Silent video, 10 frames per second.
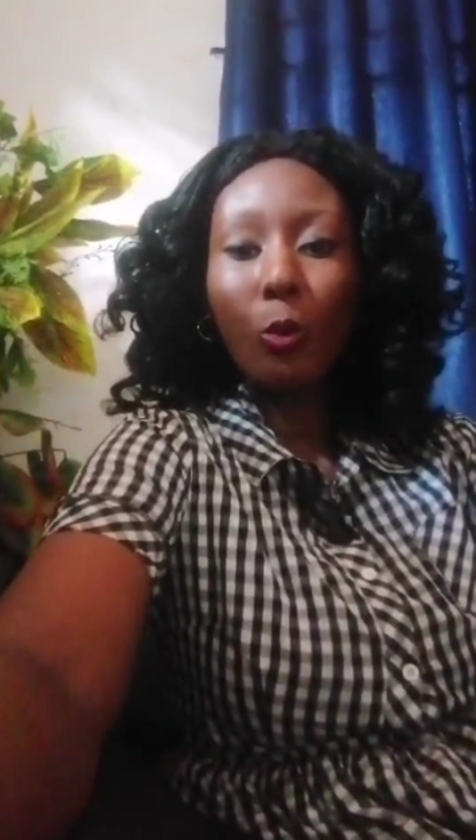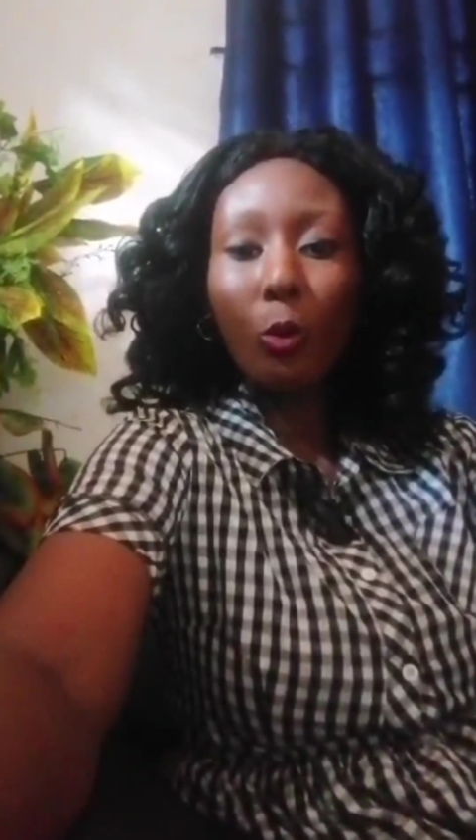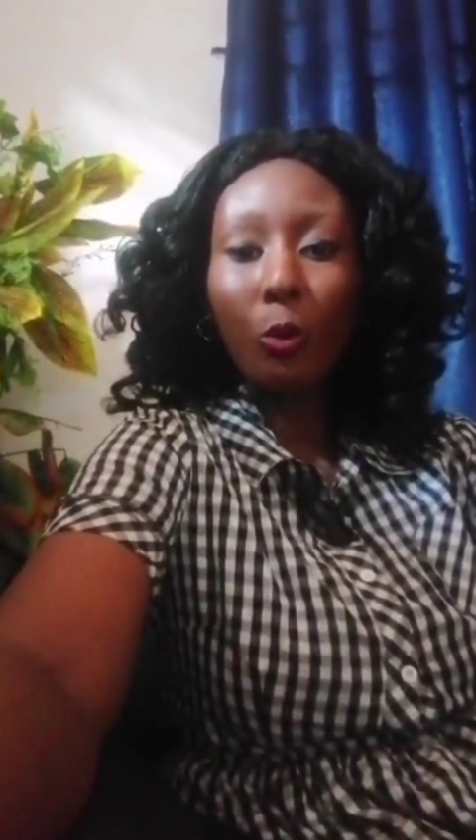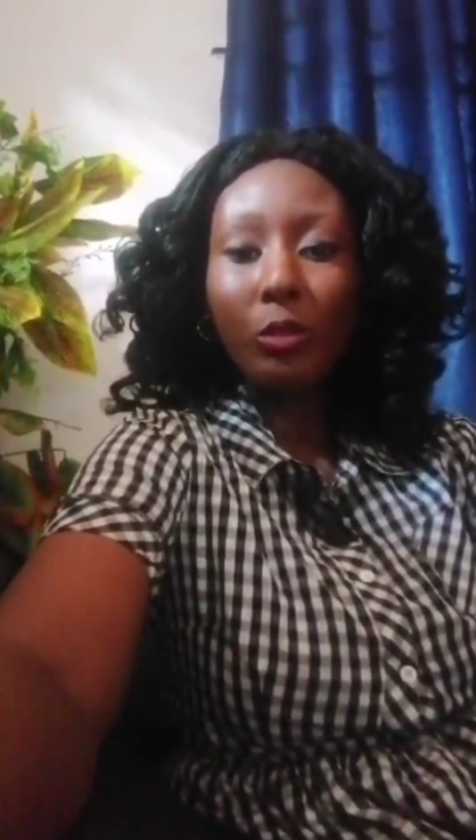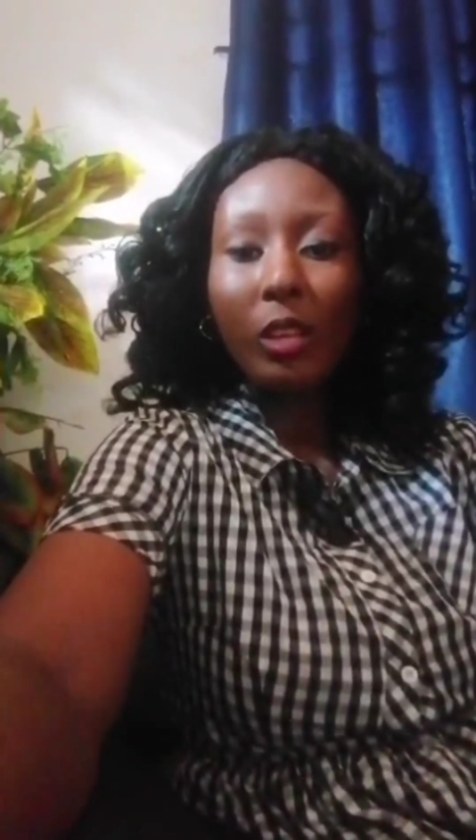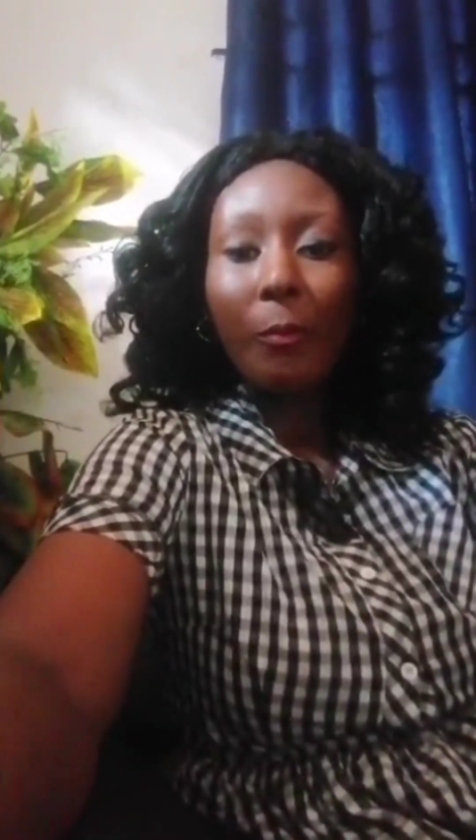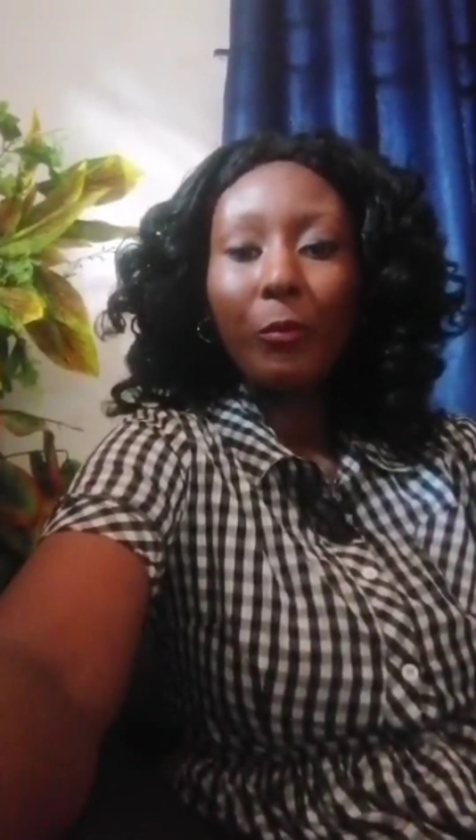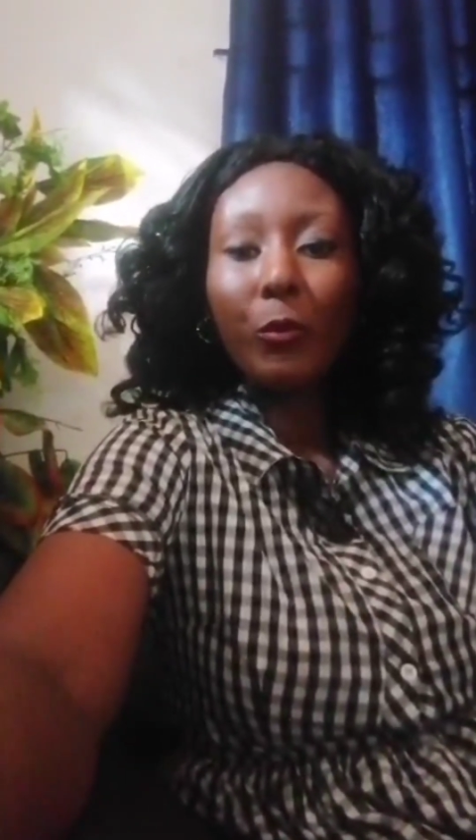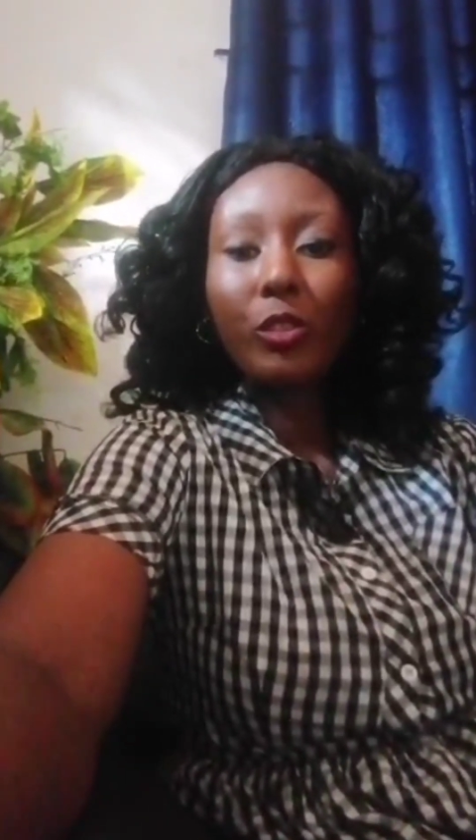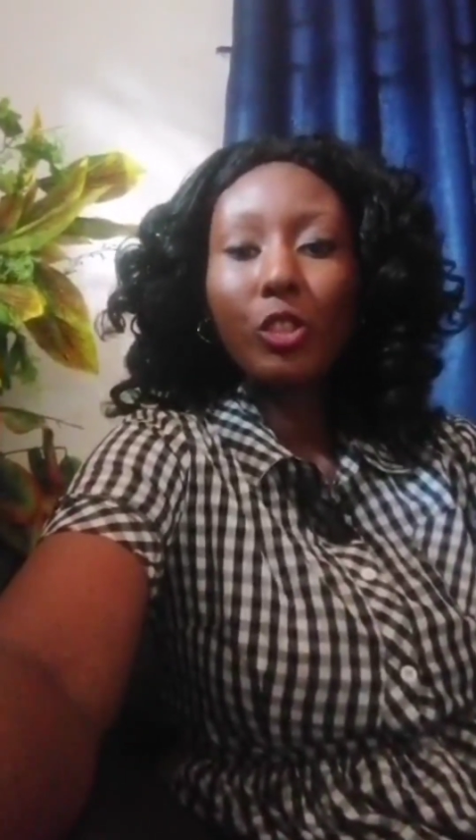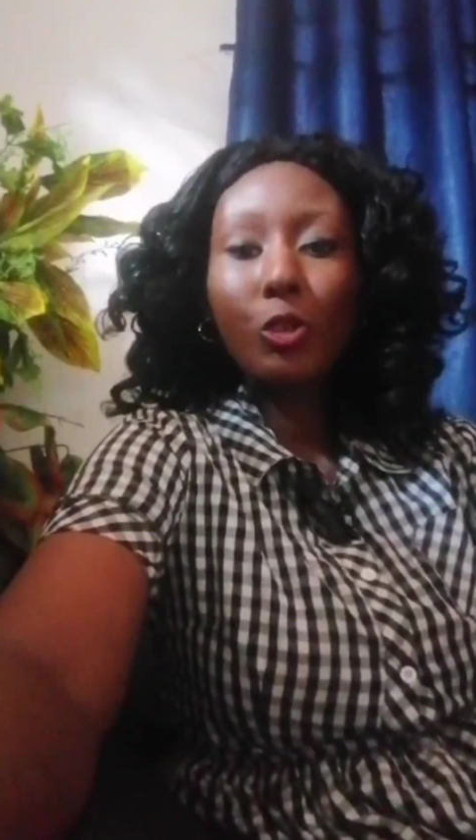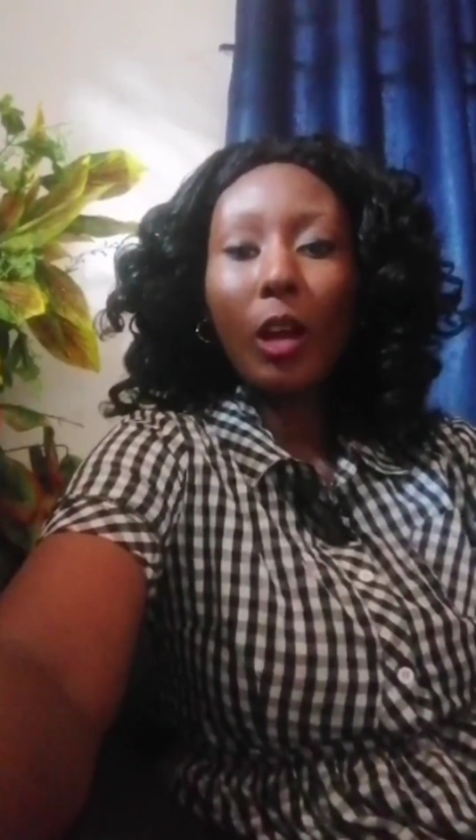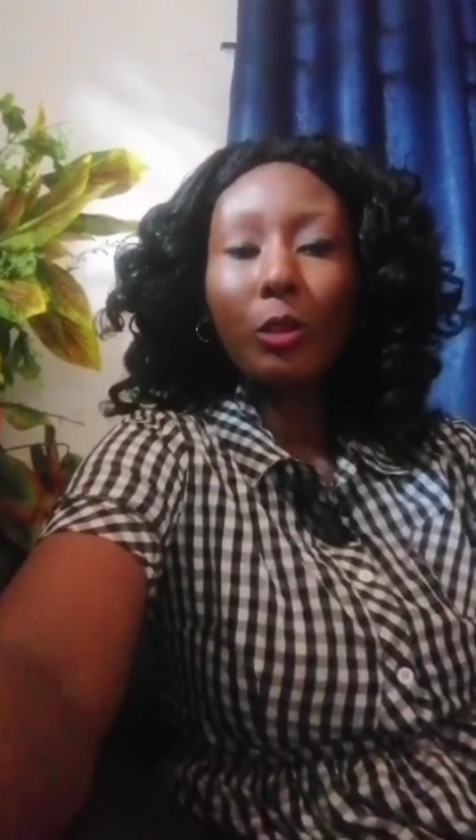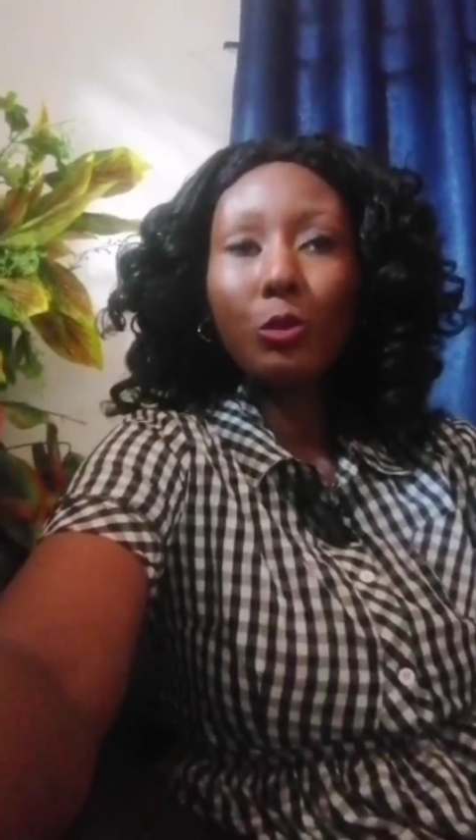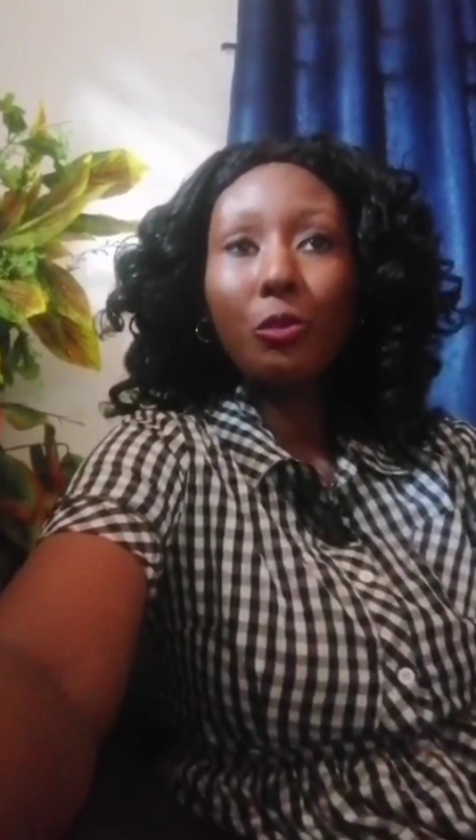logos, we teach
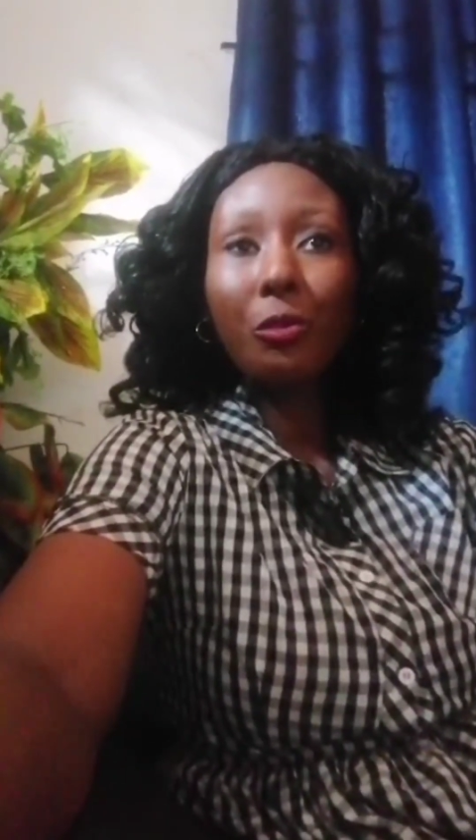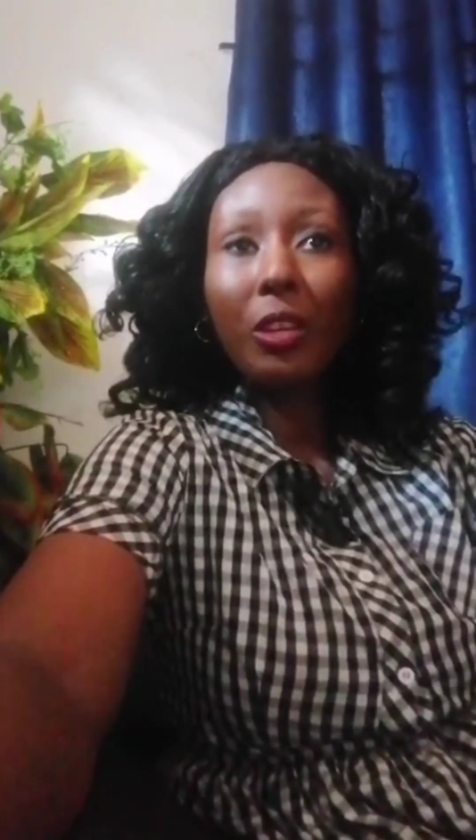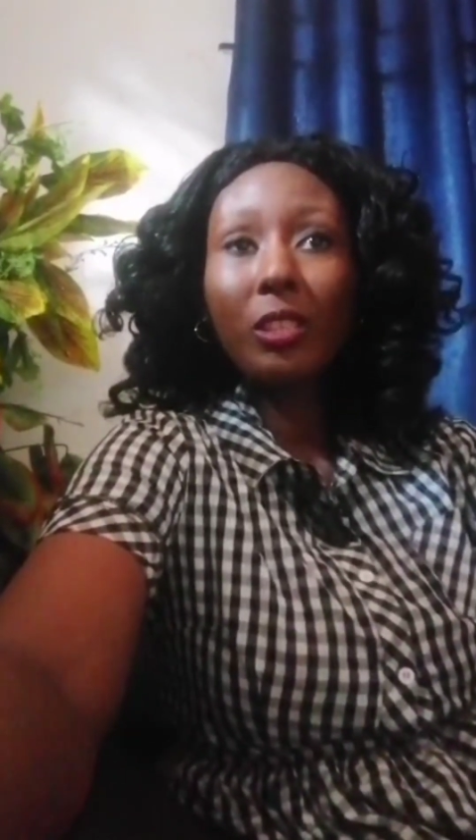you how to